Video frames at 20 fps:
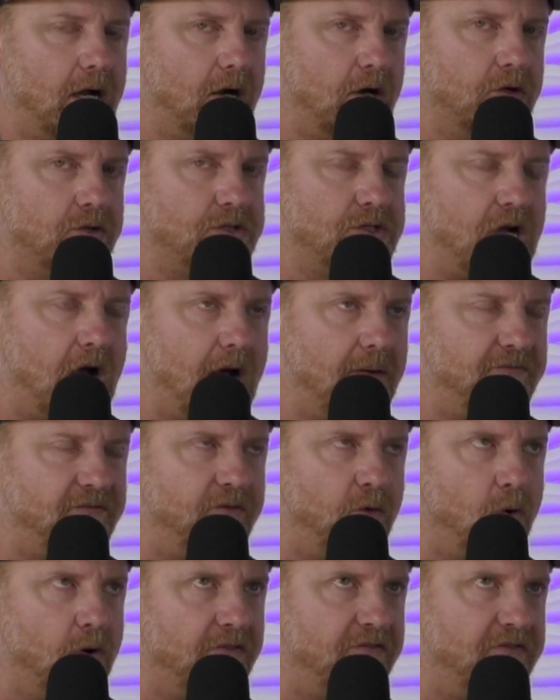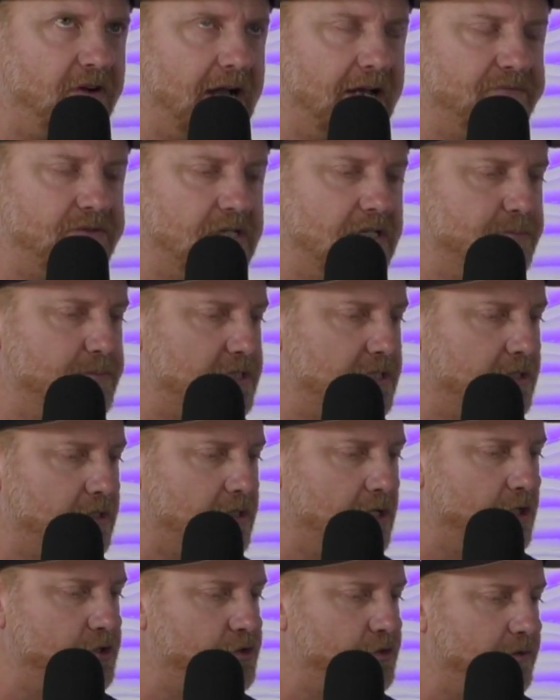our top 4 or 5 teams in the
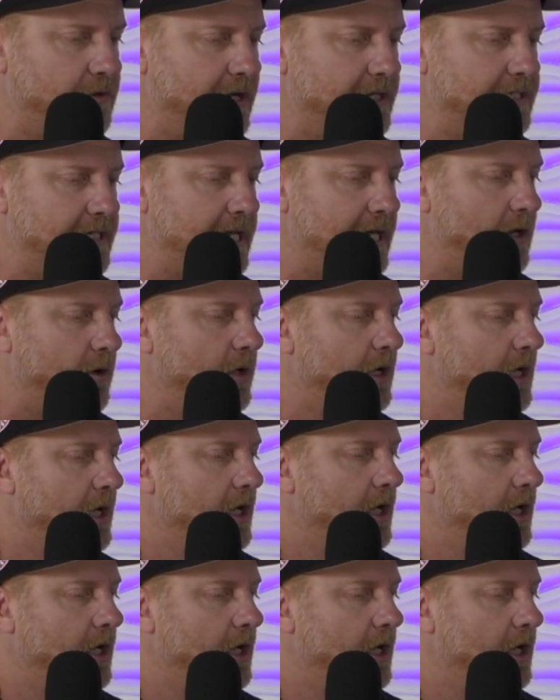country right now.